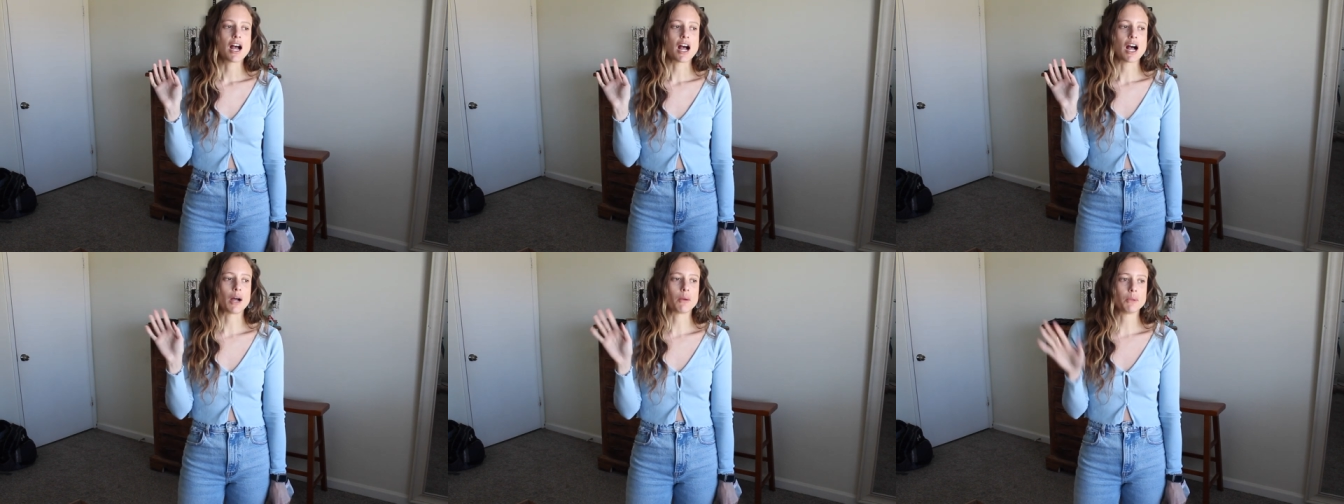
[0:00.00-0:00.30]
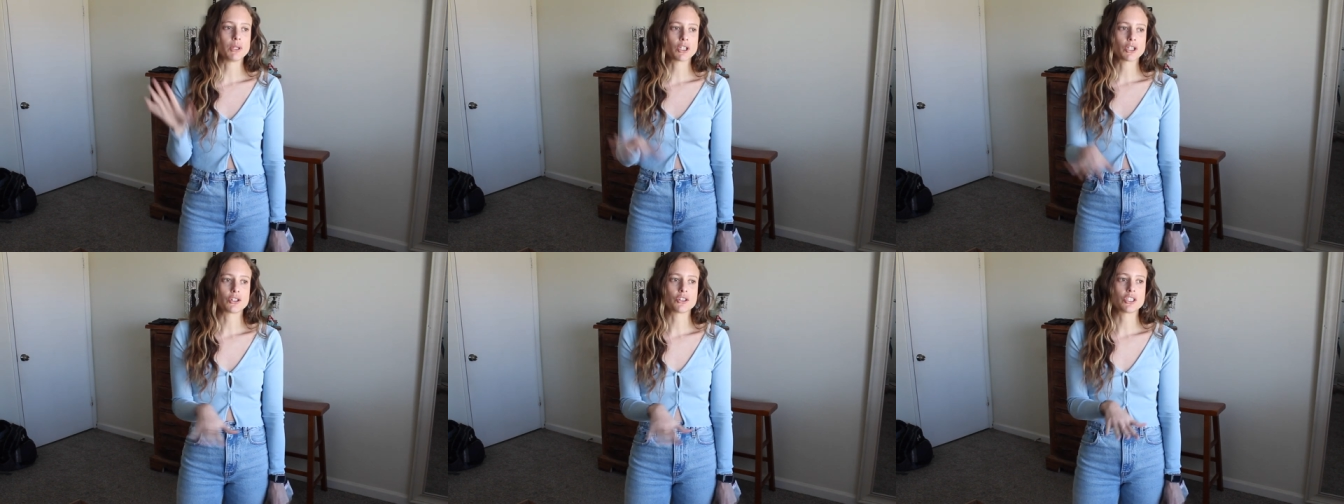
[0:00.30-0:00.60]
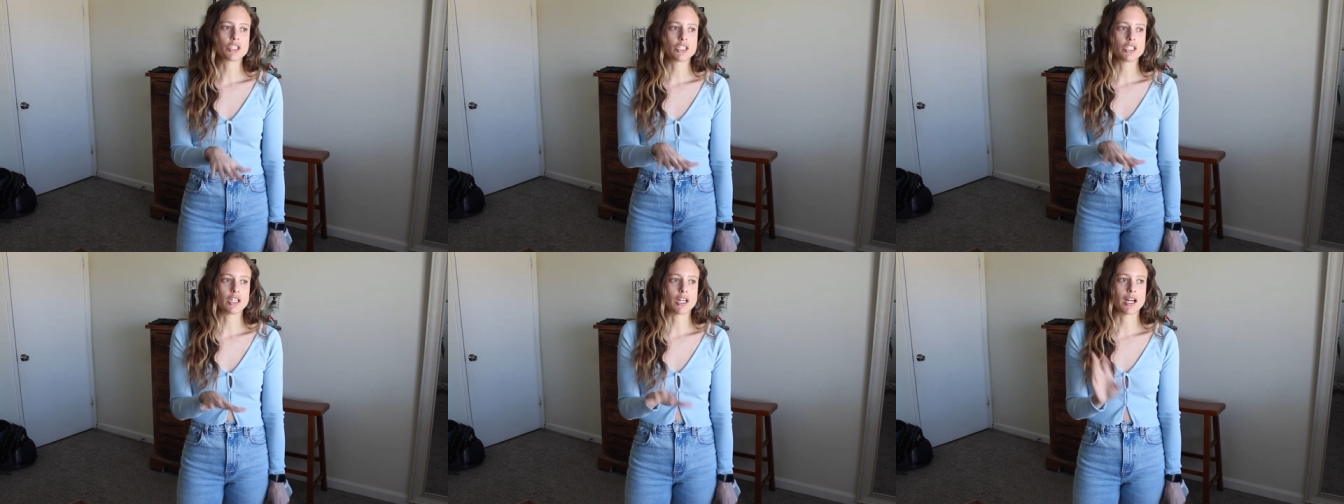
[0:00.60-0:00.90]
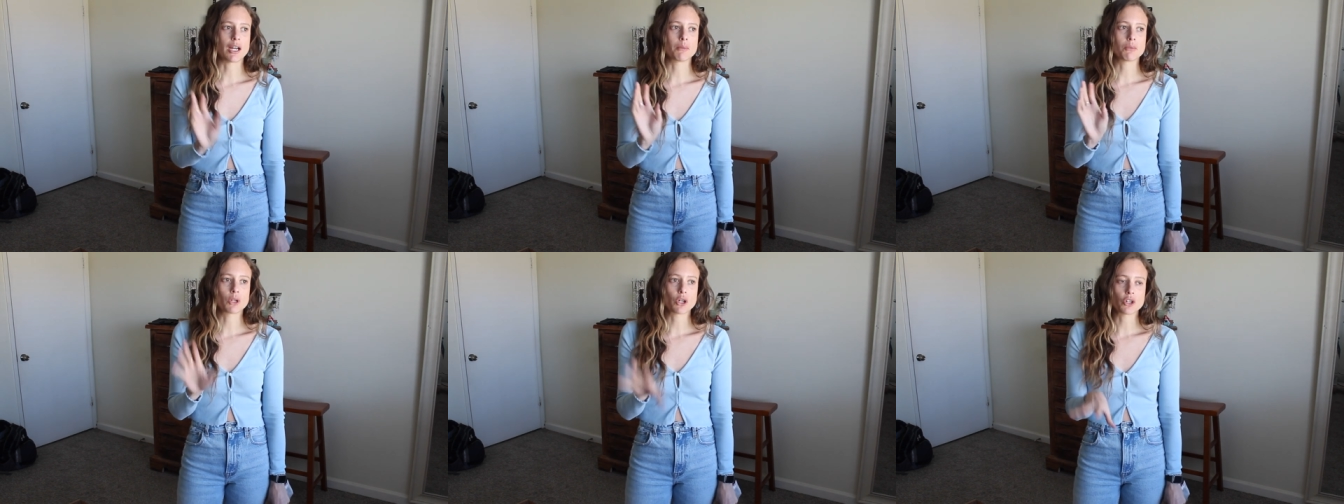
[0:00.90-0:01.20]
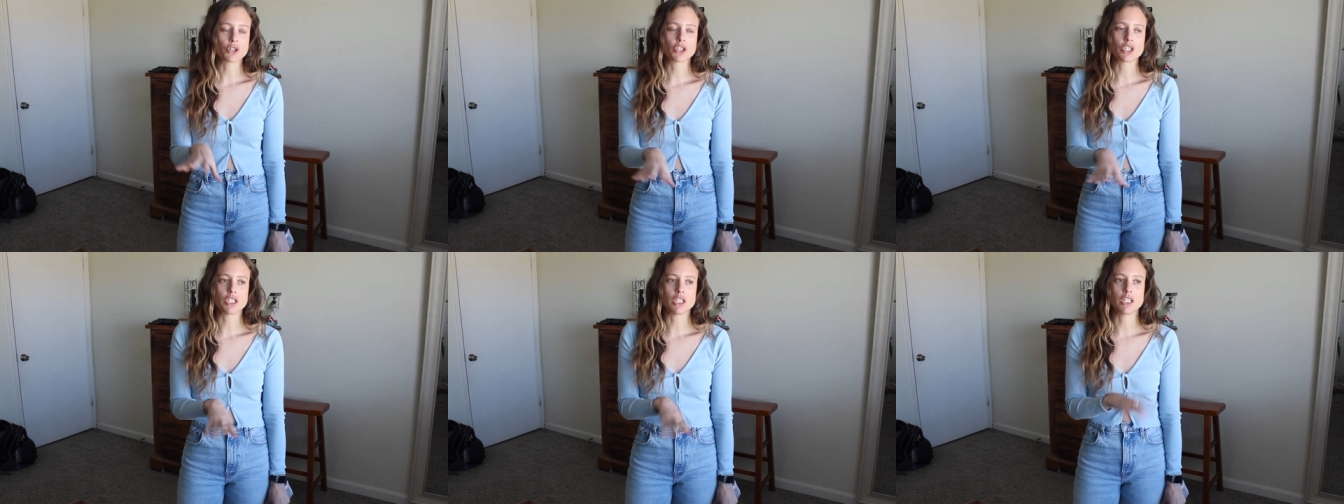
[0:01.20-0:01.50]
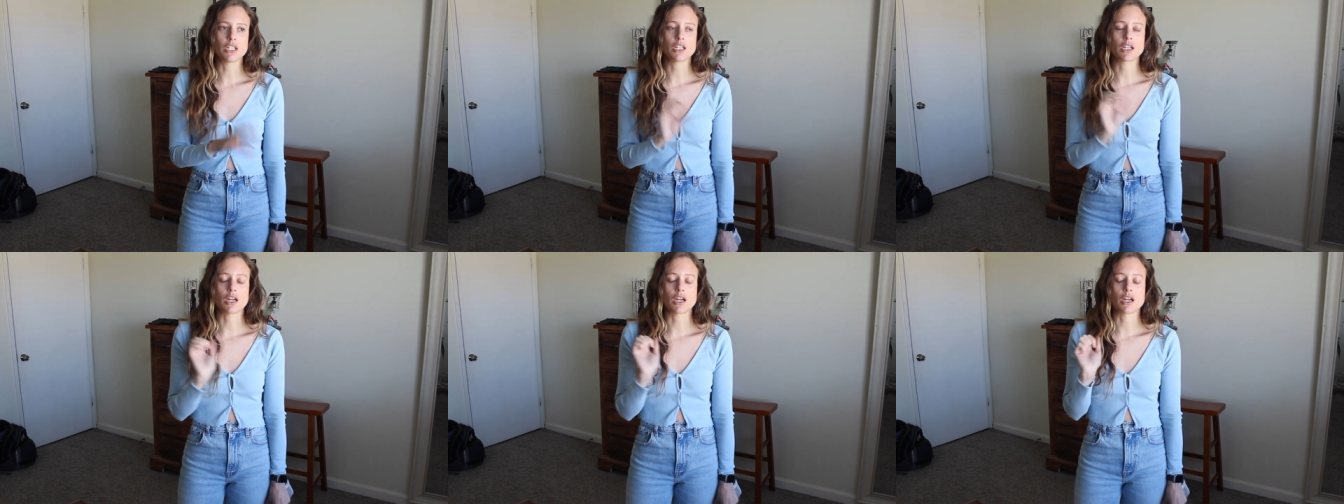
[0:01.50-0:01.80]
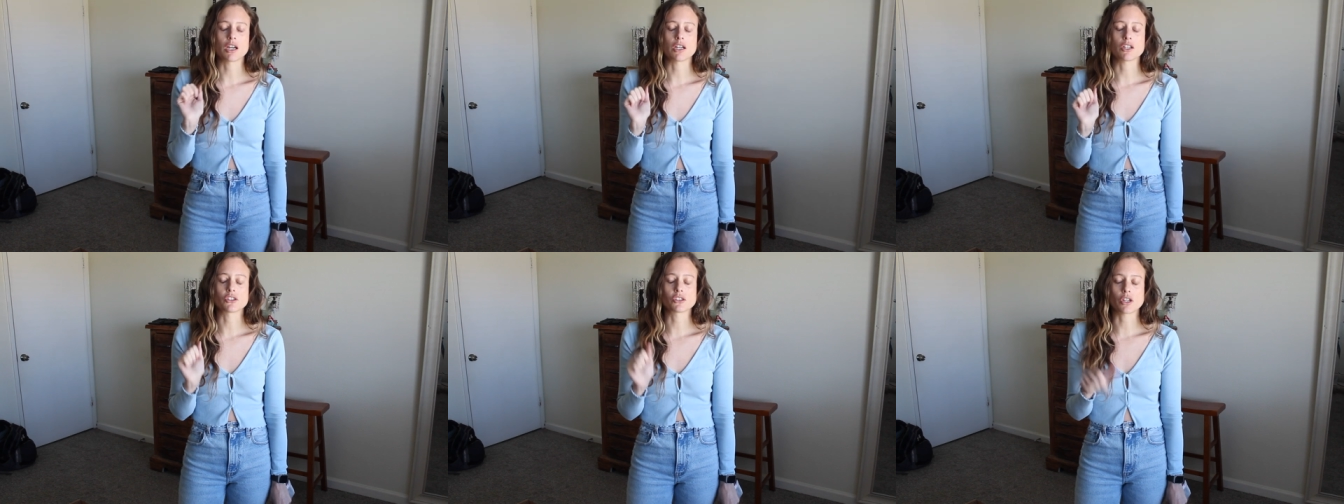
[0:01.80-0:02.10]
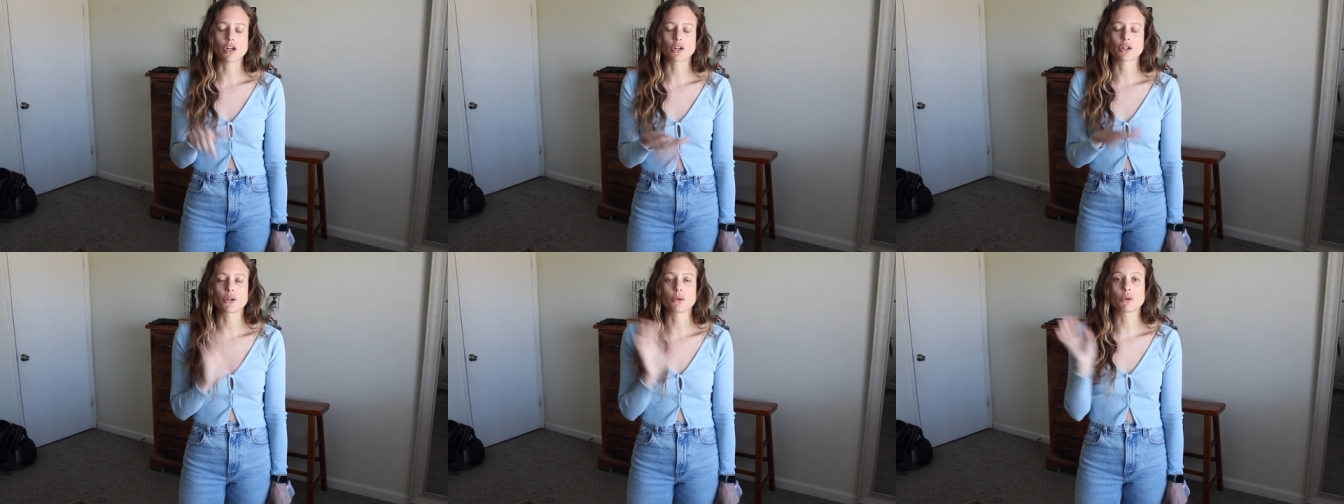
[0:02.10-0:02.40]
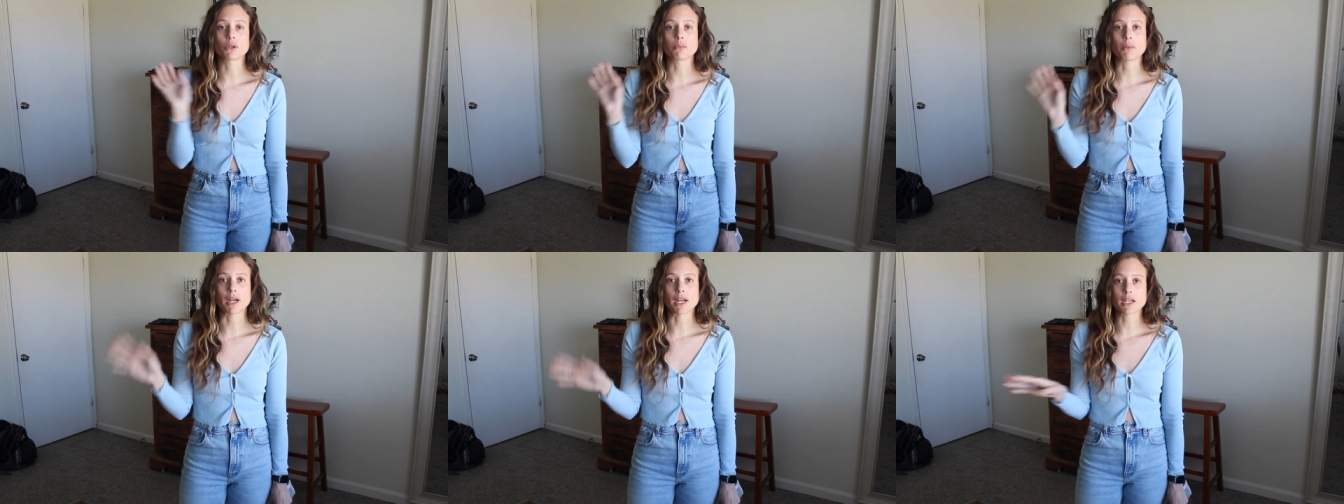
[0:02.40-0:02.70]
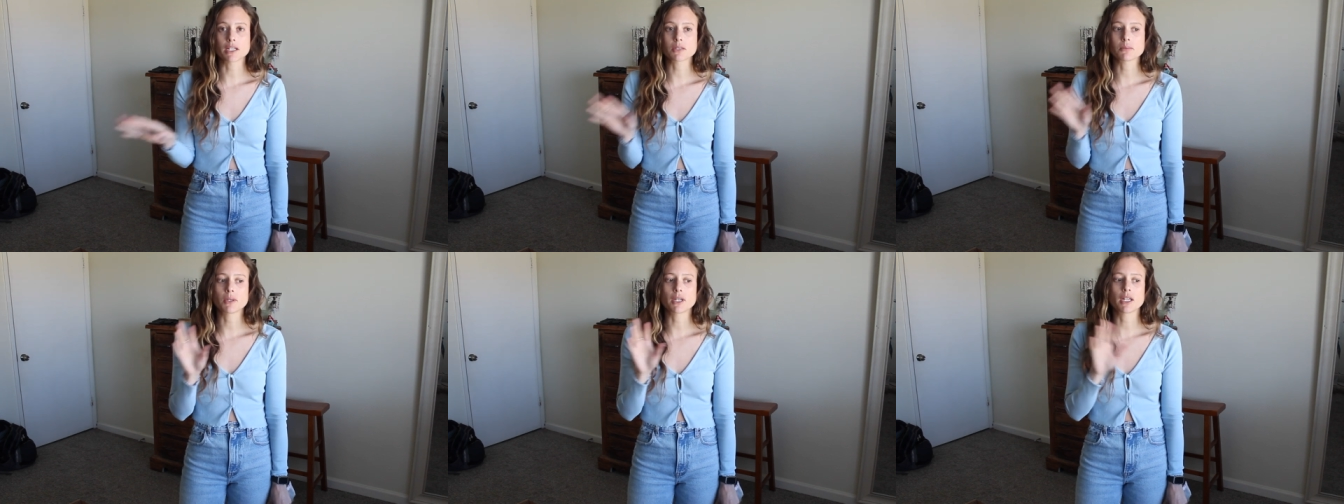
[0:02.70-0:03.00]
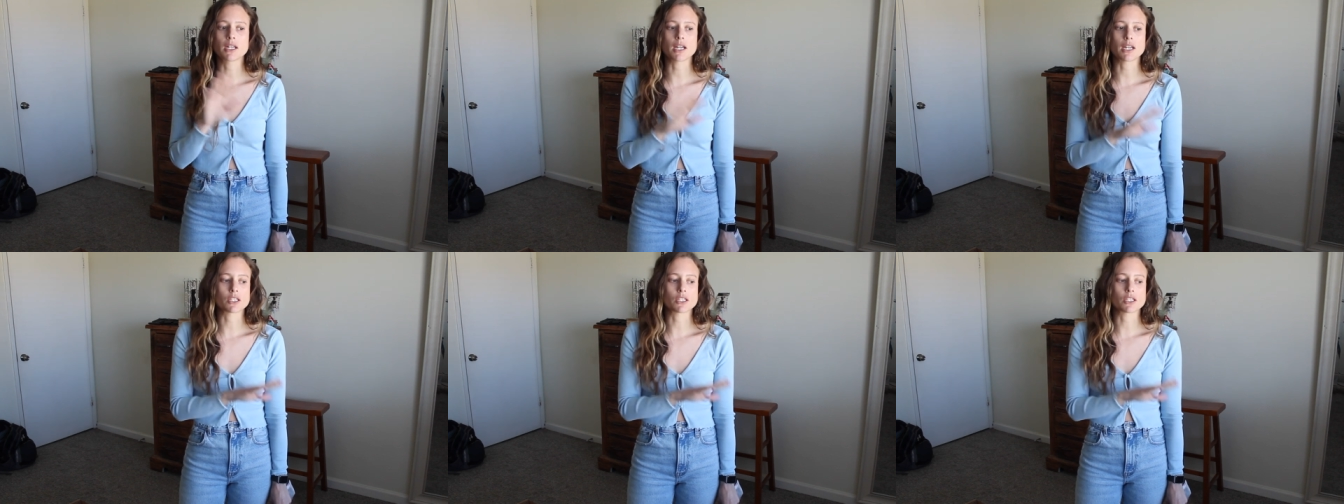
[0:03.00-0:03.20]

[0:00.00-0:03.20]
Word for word: I'll be coaching. I'm coaching uh, soccer with my husband,